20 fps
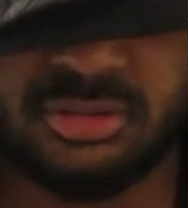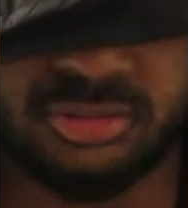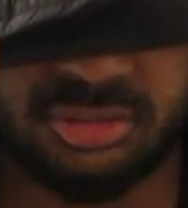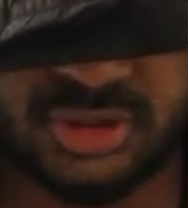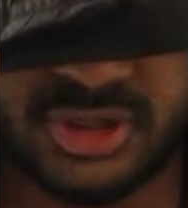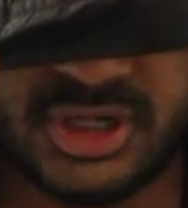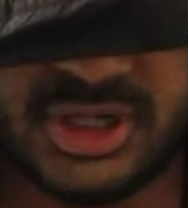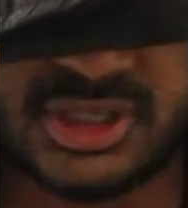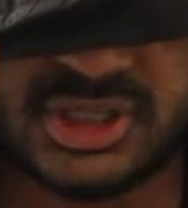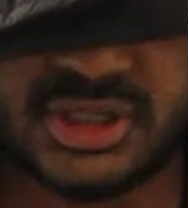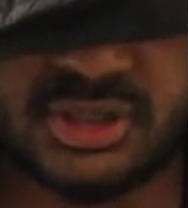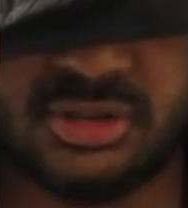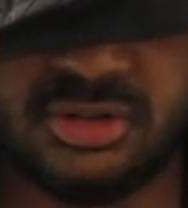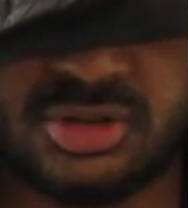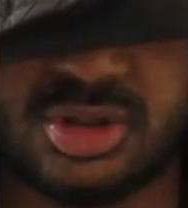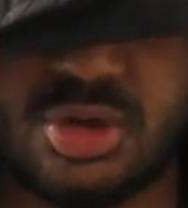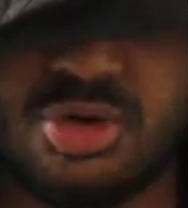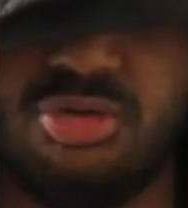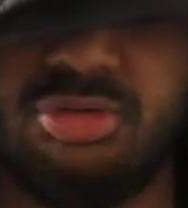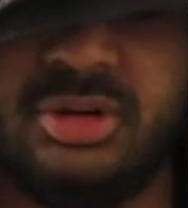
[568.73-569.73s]
reason
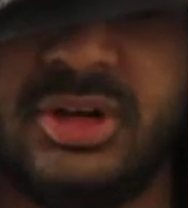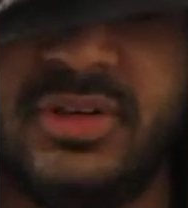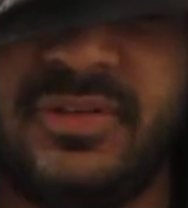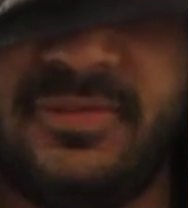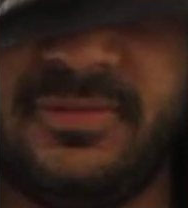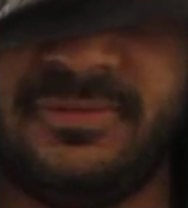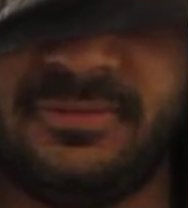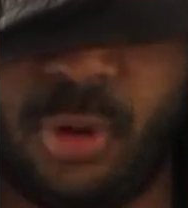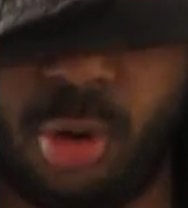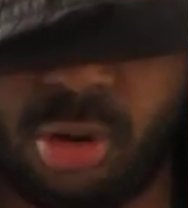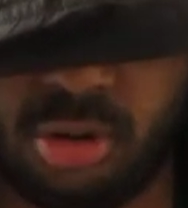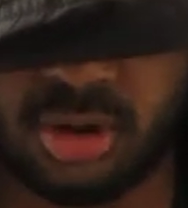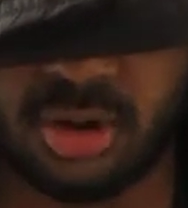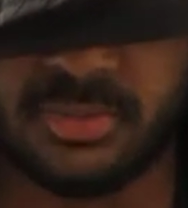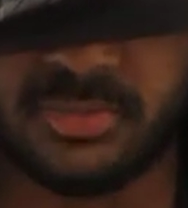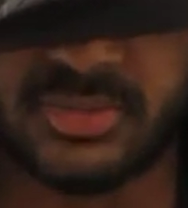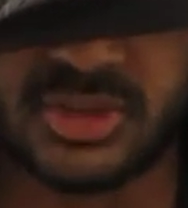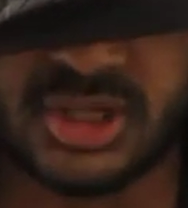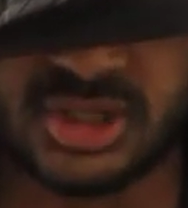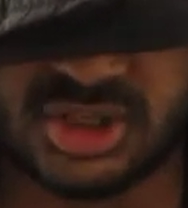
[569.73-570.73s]
to
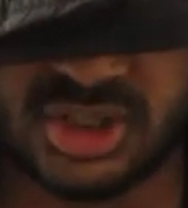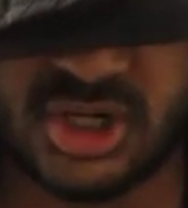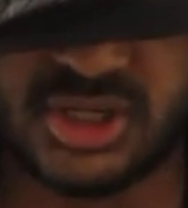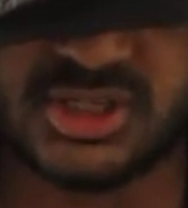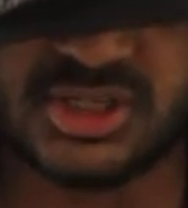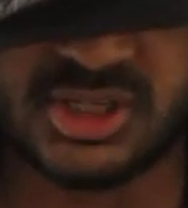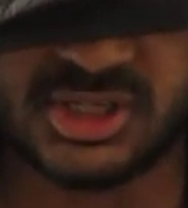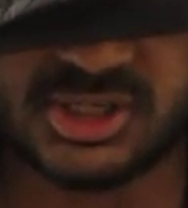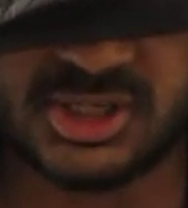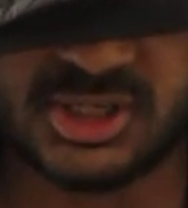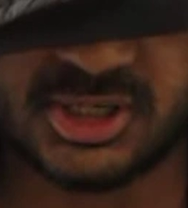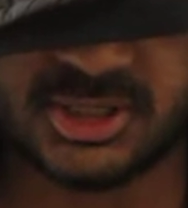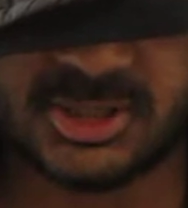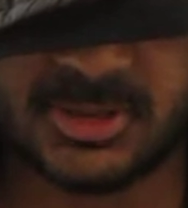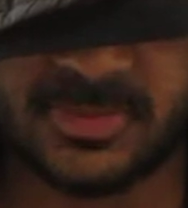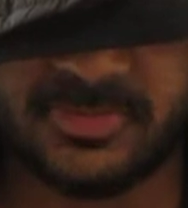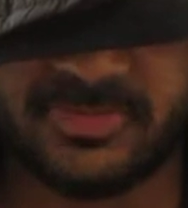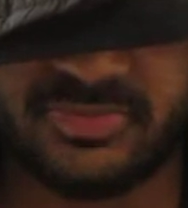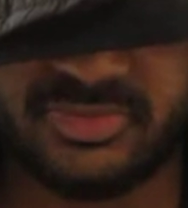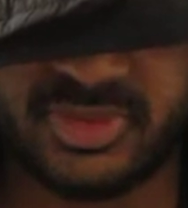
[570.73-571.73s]
reform the justice
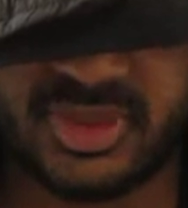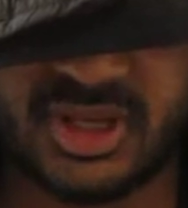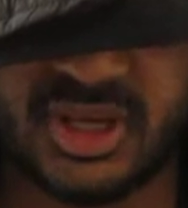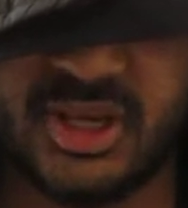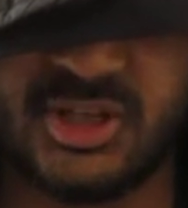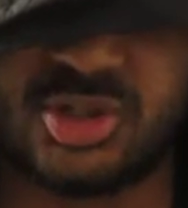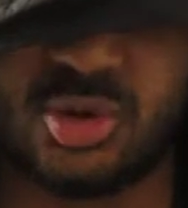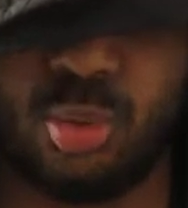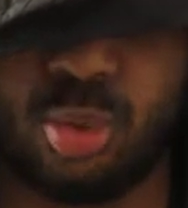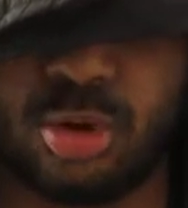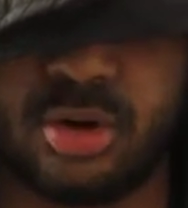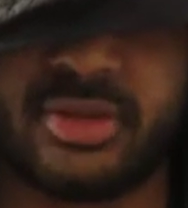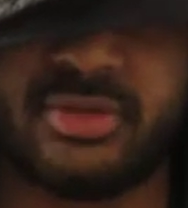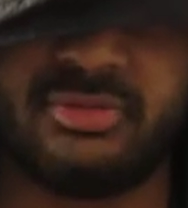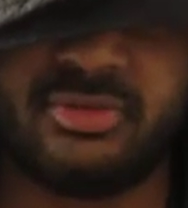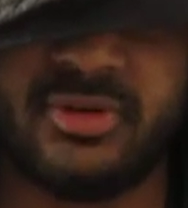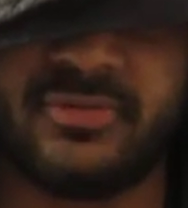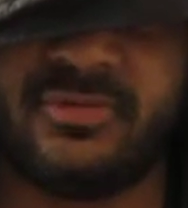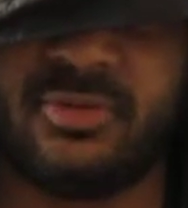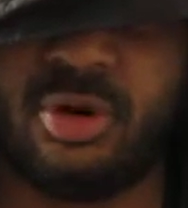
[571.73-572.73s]
system. It's worth
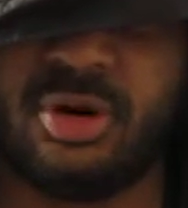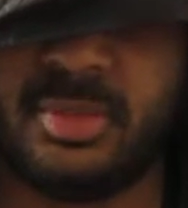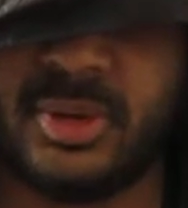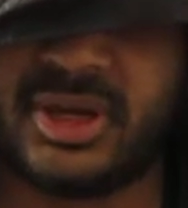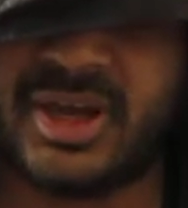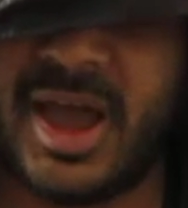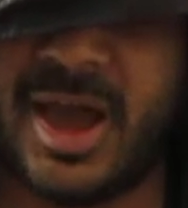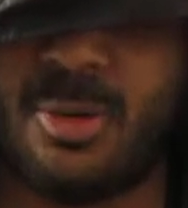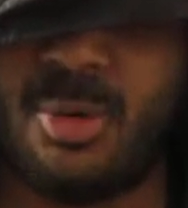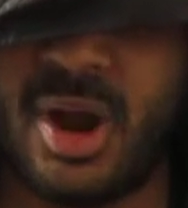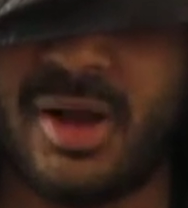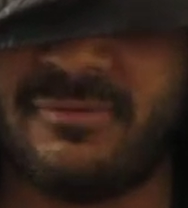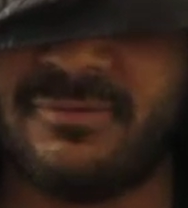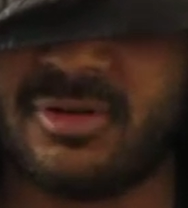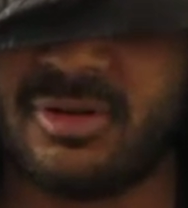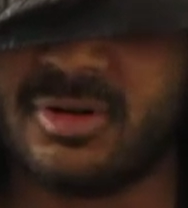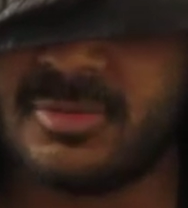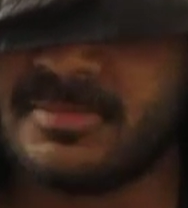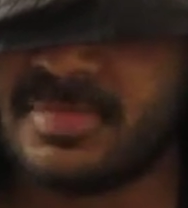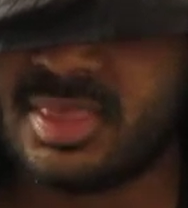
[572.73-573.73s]
reforming.
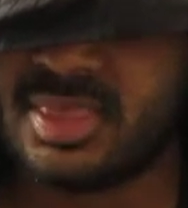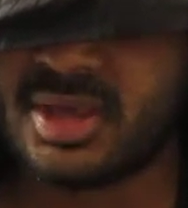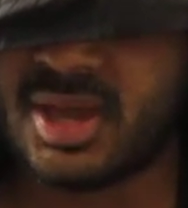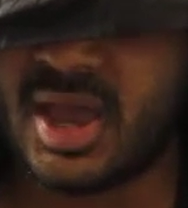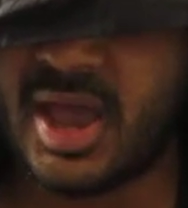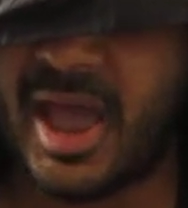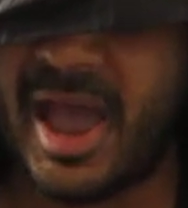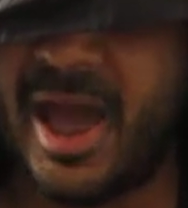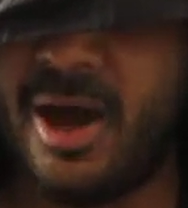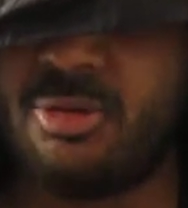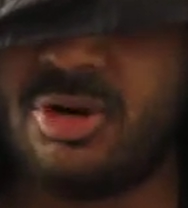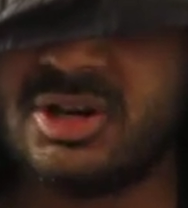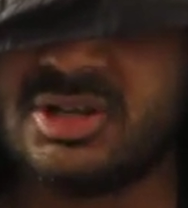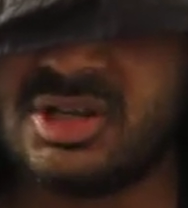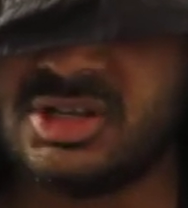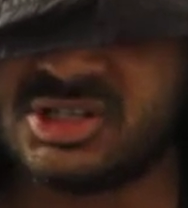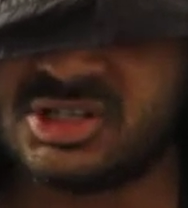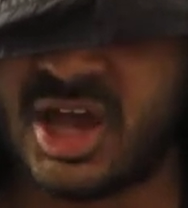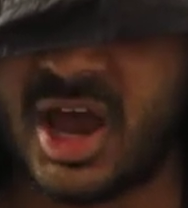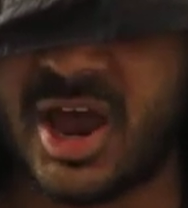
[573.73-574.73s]
However, our
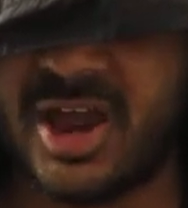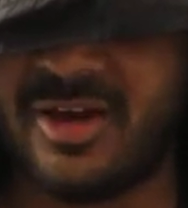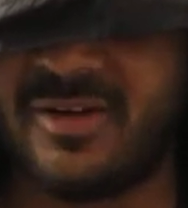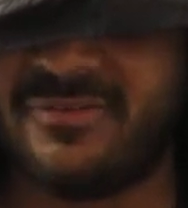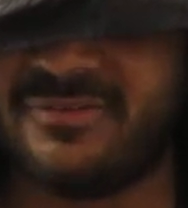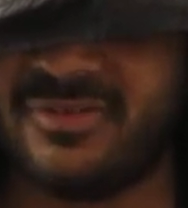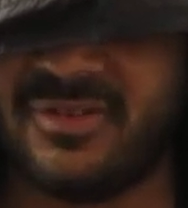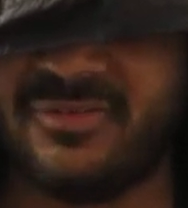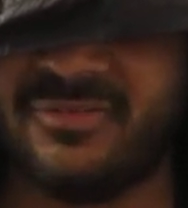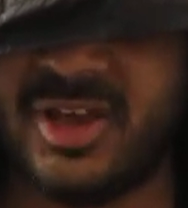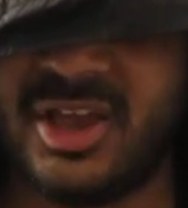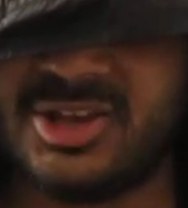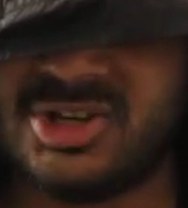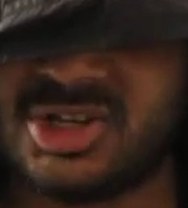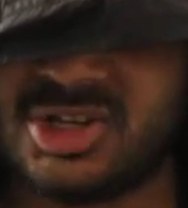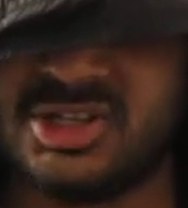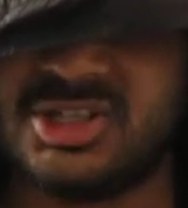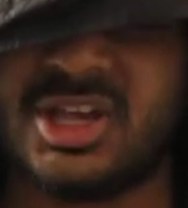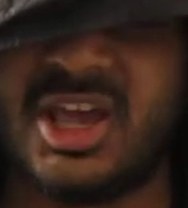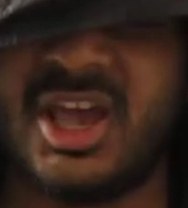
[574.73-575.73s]
desire for
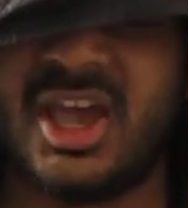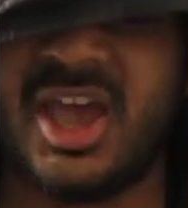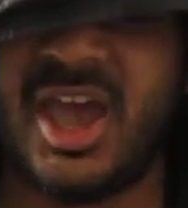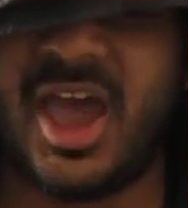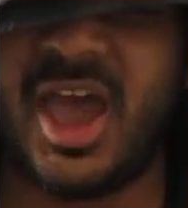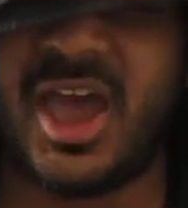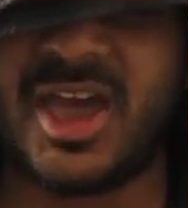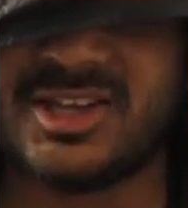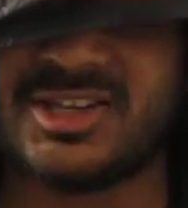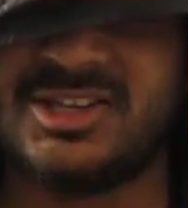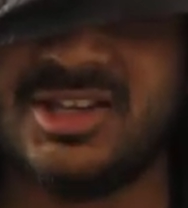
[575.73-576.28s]
vengeance has